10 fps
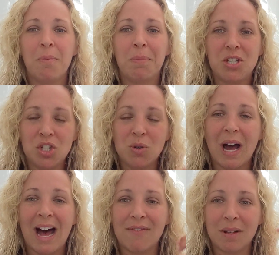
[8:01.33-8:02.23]
but you
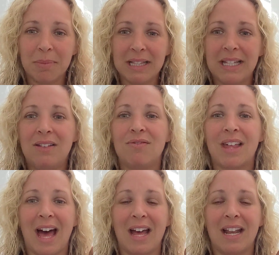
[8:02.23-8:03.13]
have to believe
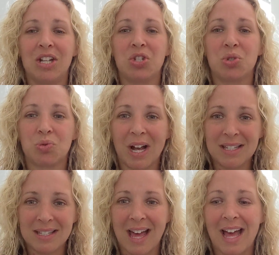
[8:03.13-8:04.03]
that and
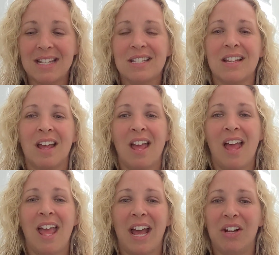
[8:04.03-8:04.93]
trust that
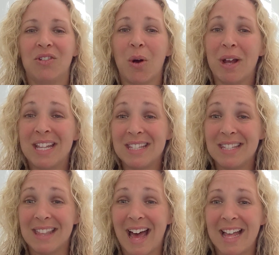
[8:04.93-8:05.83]
and grow
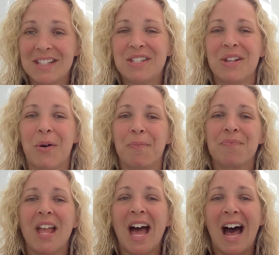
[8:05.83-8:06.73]
into that. So
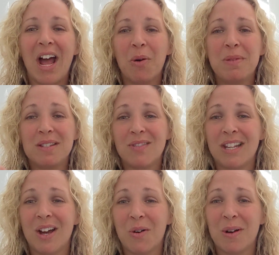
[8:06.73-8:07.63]
I hope this
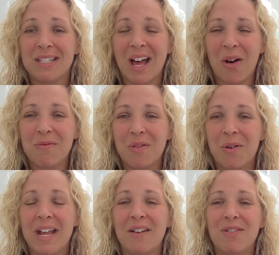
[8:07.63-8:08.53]
video was
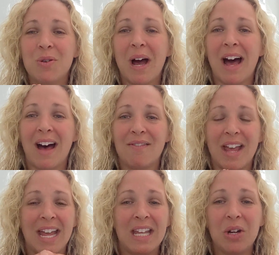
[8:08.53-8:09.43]
helpful. If you have
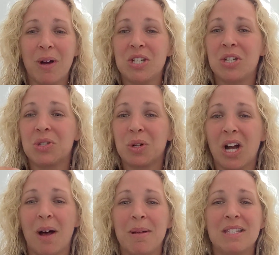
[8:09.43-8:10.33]
any questions or
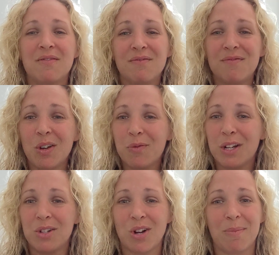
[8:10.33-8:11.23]
comments, feel
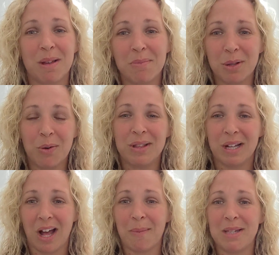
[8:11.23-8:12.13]
free to drop them below in the
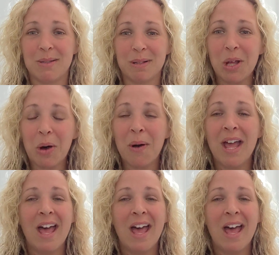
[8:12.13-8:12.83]
comments below.